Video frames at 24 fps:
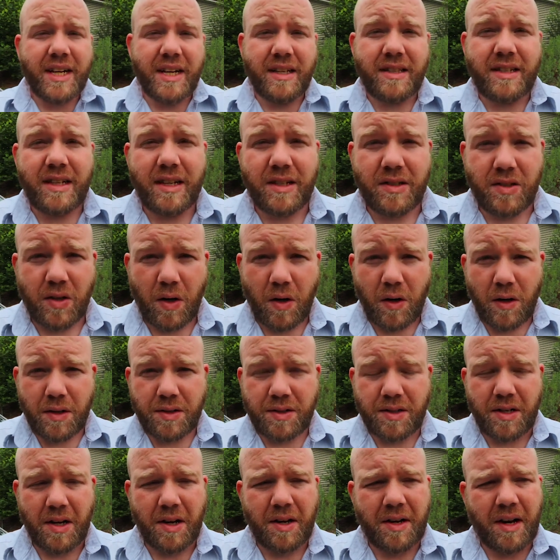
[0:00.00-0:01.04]
I get the
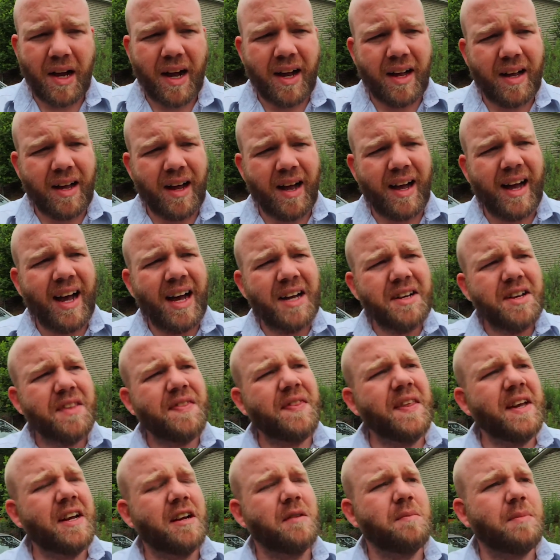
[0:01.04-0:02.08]
exhaust done, I had to
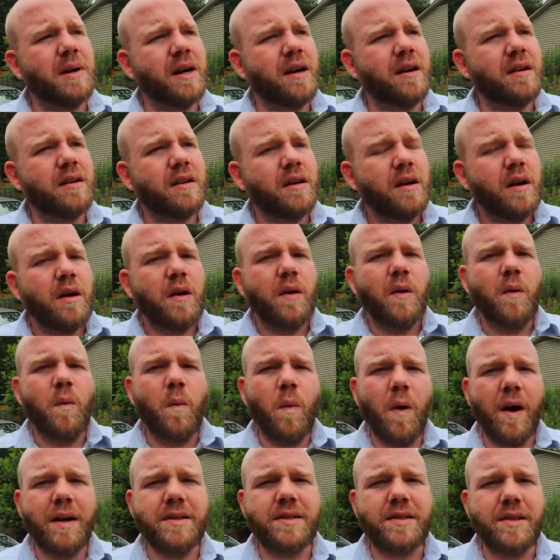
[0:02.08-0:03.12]
think about
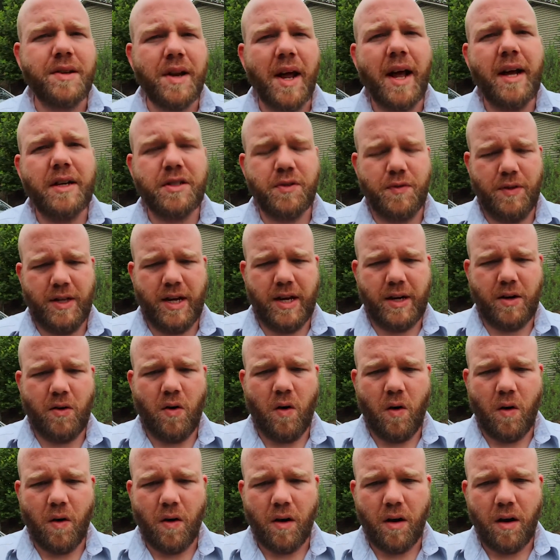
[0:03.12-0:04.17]
what's next for that
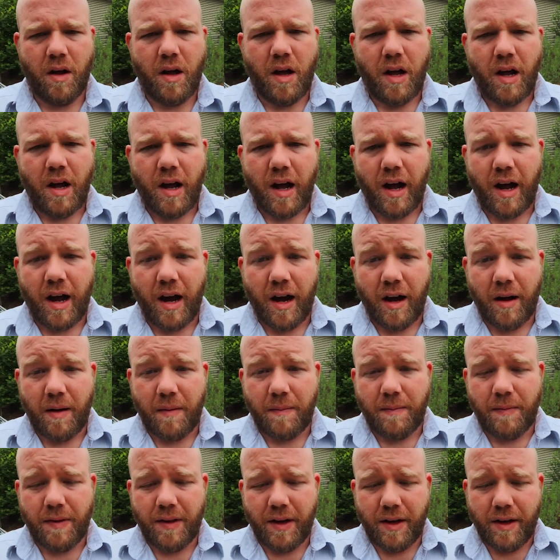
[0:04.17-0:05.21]
car.
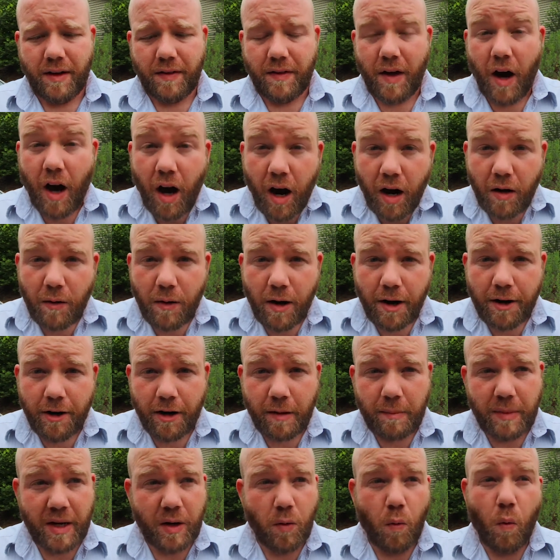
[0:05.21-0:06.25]
The hot rodder
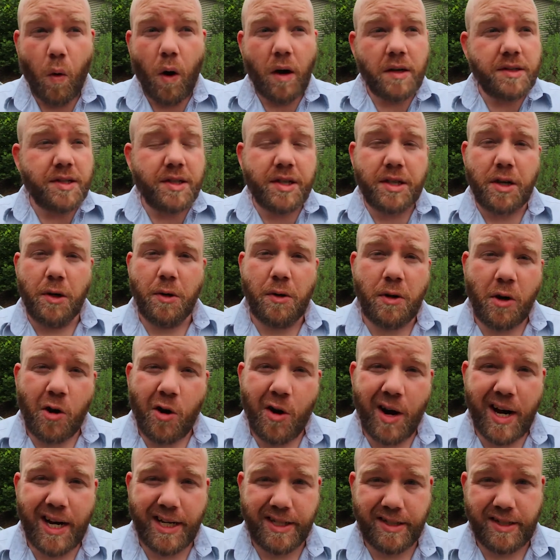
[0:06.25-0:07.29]
in me wants to go
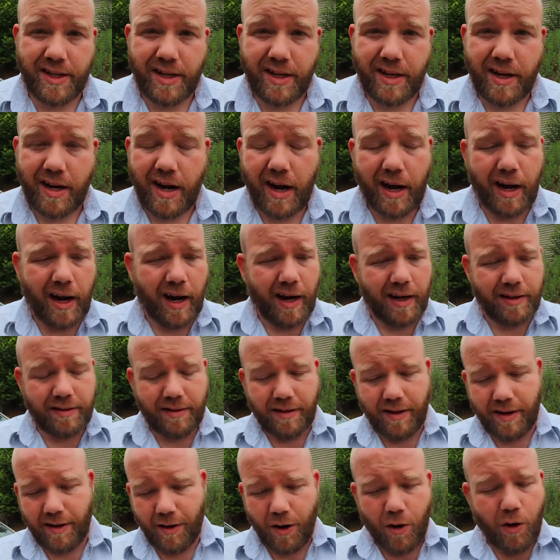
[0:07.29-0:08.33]
crazy.
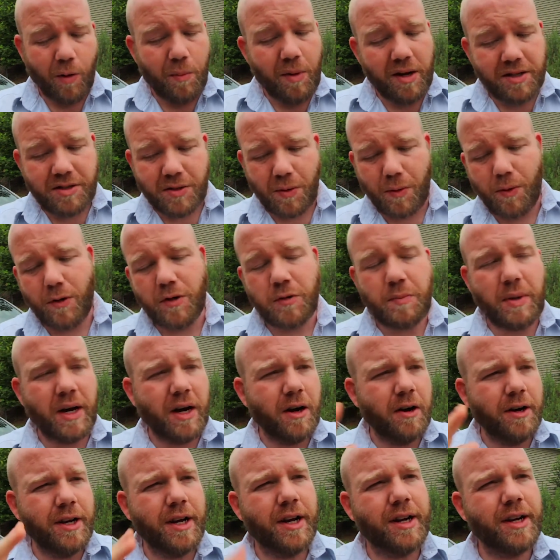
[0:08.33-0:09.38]
You know, a whole bunch of
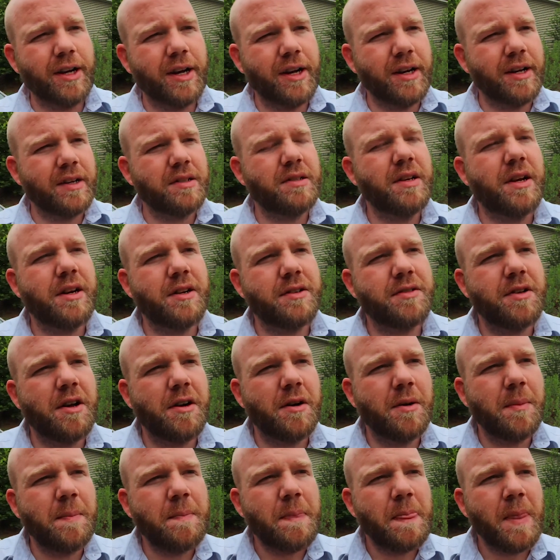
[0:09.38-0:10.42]
horsepower, yada yada, etc,
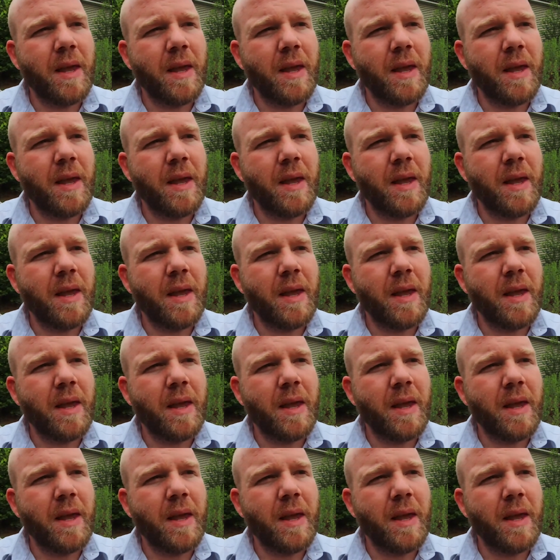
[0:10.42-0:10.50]
etc.